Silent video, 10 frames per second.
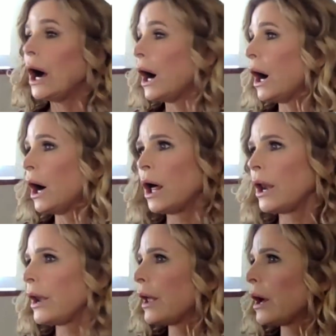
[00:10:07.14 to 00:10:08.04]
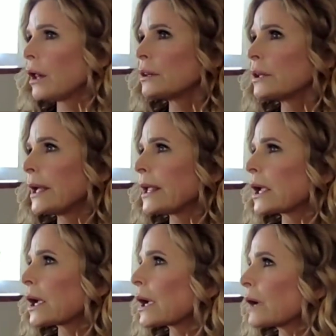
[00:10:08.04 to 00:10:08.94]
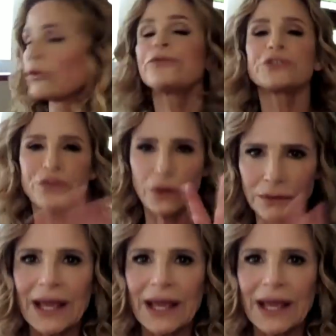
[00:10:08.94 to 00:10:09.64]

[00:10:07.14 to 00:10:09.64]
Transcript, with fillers: on like well, first of all,